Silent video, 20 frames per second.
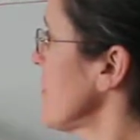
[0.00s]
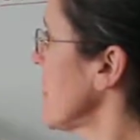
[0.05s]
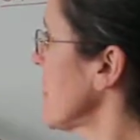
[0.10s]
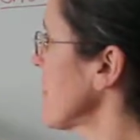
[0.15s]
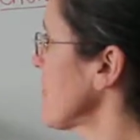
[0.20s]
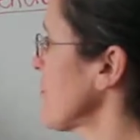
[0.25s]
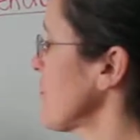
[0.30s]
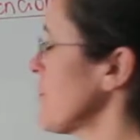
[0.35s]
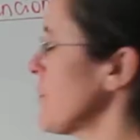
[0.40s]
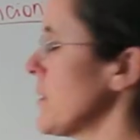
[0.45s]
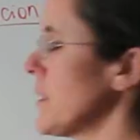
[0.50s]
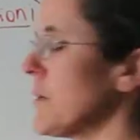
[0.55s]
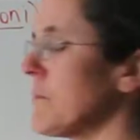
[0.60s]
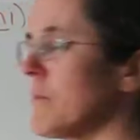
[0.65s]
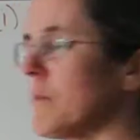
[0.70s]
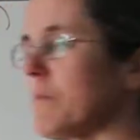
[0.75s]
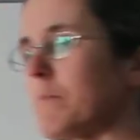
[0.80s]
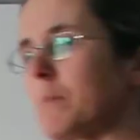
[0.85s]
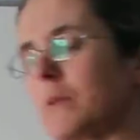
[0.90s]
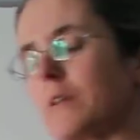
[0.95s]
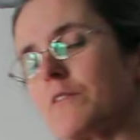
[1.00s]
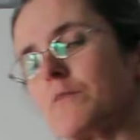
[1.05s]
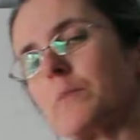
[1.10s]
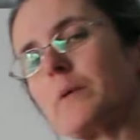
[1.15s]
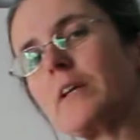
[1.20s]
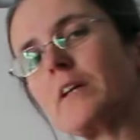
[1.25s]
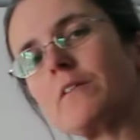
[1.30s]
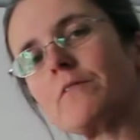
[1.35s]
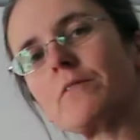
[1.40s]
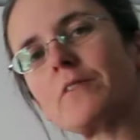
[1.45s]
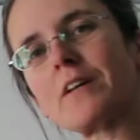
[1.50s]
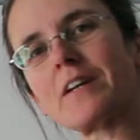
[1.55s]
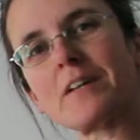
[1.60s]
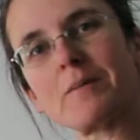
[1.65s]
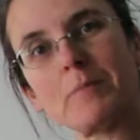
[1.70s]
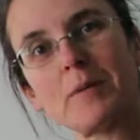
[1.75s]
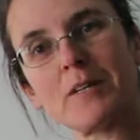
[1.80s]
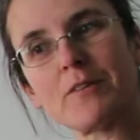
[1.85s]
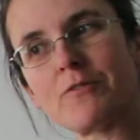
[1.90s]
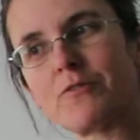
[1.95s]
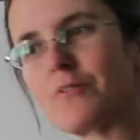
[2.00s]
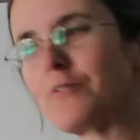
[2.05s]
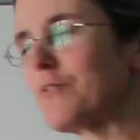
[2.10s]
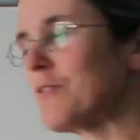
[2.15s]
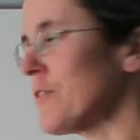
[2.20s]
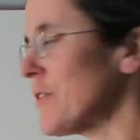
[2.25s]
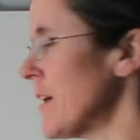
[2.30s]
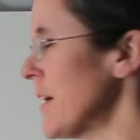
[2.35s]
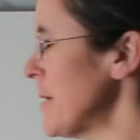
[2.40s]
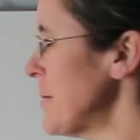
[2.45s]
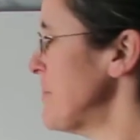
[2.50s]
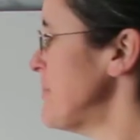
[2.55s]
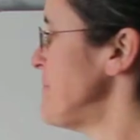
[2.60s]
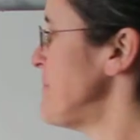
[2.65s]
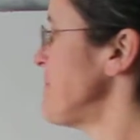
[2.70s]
next week, but please behave like a manager today.